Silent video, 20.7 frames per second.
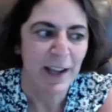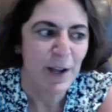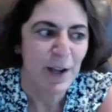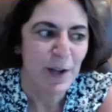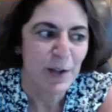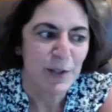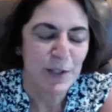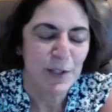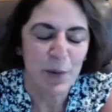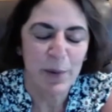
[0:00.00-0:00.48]

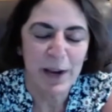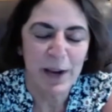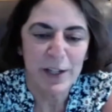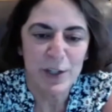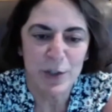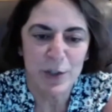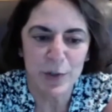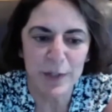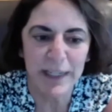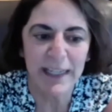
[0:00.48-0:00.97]
So
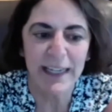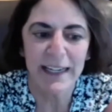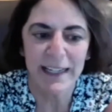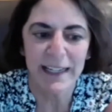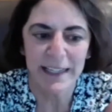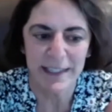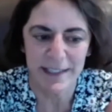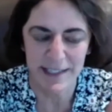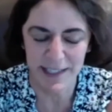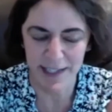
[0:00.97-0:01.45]
I treated
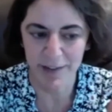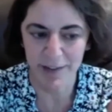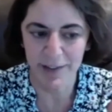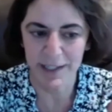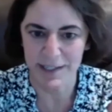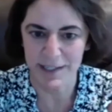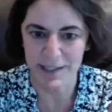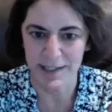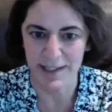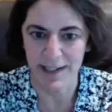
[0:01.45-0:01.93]
it
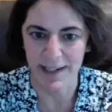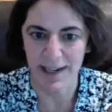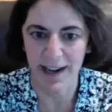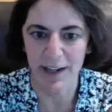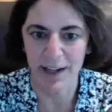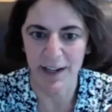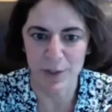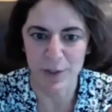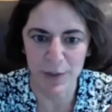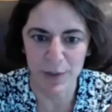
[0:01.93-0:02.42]
seriously.
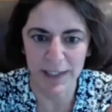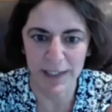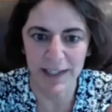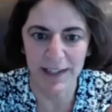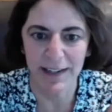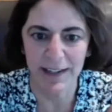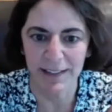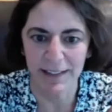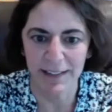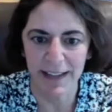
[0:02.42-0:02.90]
I
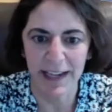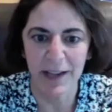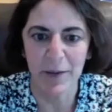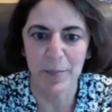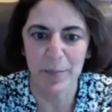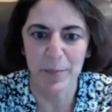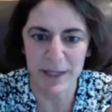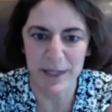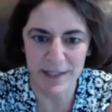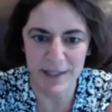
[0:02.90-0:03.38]
treated it like
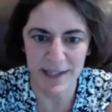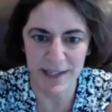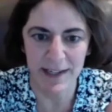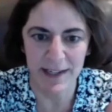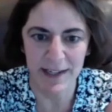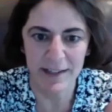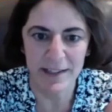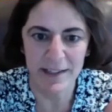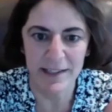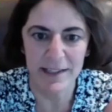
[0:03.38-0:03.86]
a
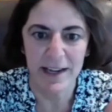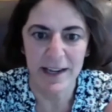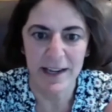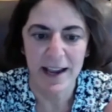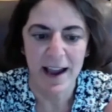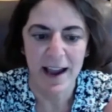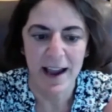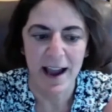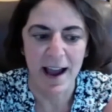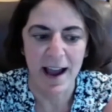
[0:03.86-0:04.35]
business.
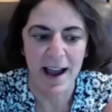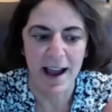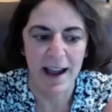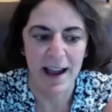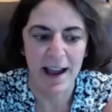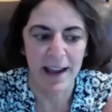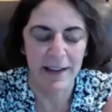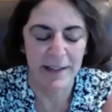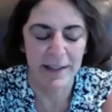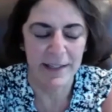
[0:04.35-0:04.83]

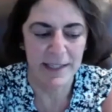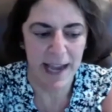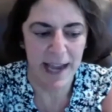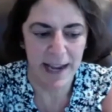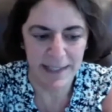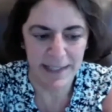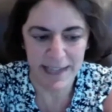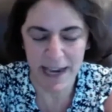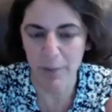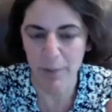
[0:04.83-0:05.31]
I
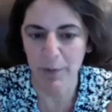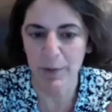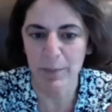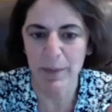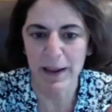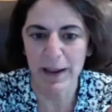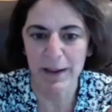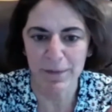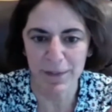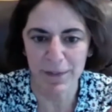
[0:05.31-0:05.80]
sat down with
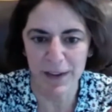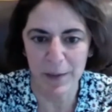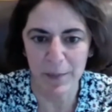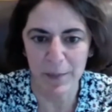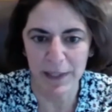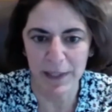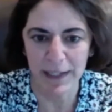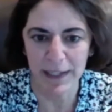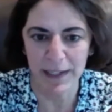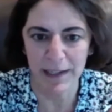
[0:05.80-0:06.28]
my
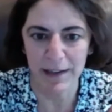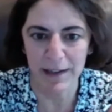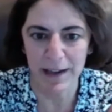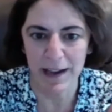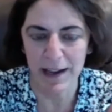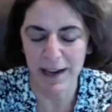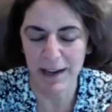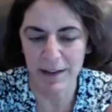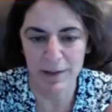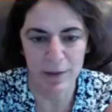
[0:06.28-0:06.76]
family.
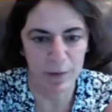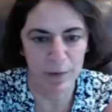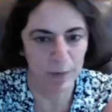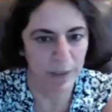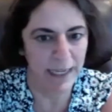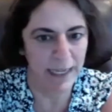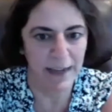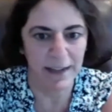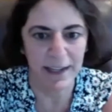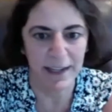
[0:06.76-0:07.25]
I had
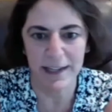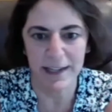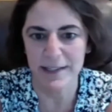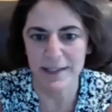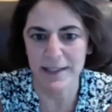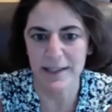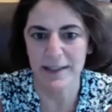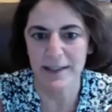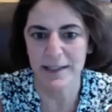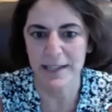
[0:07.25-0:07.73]
3 young
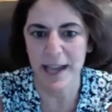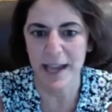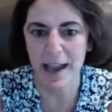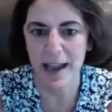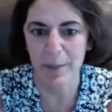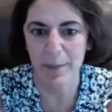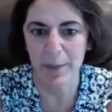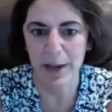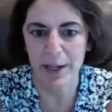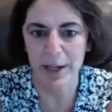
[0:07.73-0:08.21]
kids at the
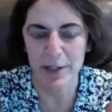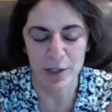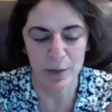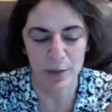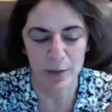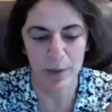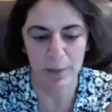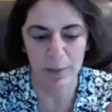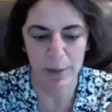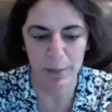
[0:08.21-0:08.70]
time. I
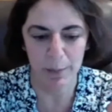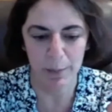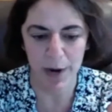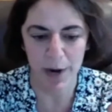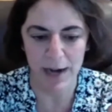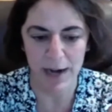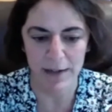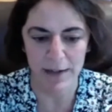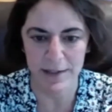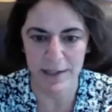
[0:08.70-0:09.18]
too had been
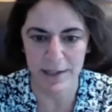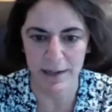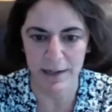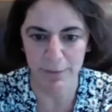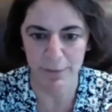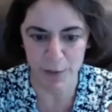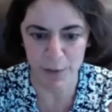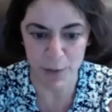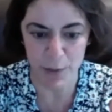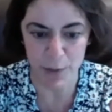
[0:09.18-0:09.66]

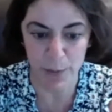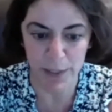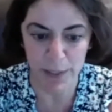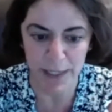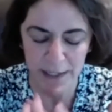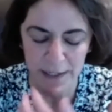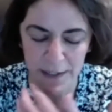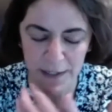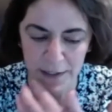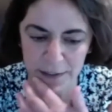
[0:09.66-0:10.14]
practicing for
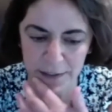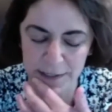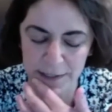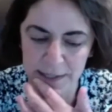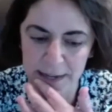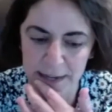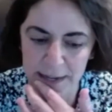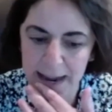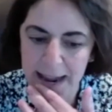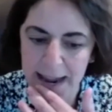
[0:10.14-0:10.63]
20
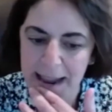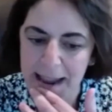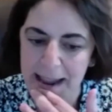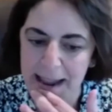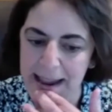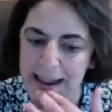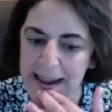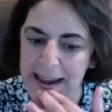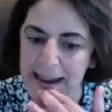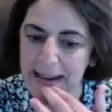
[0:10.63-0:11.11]
years.
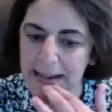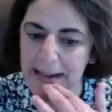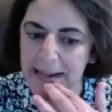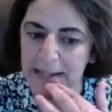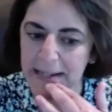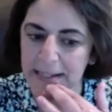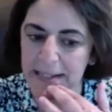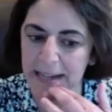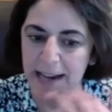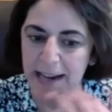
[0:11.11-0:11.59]

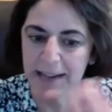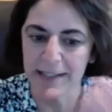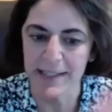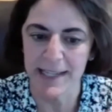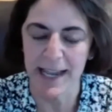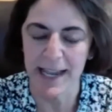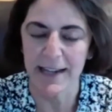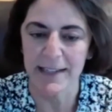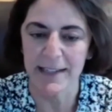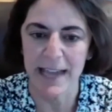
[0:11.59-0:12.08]
And I
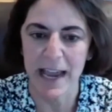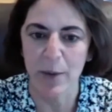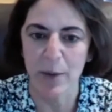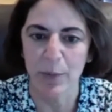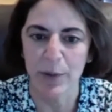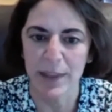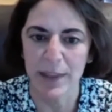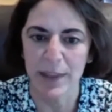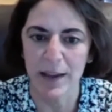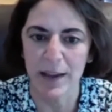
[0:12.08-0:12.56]
sat
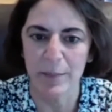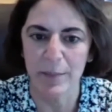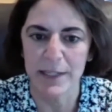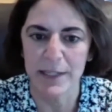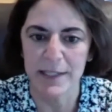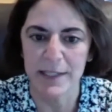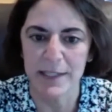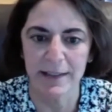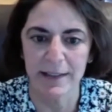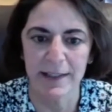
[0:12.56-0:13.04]
down with them
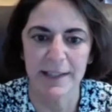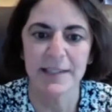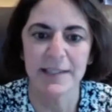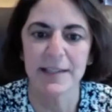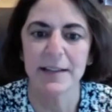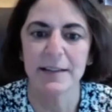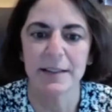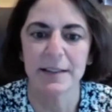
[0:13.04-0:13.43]
and said, listen,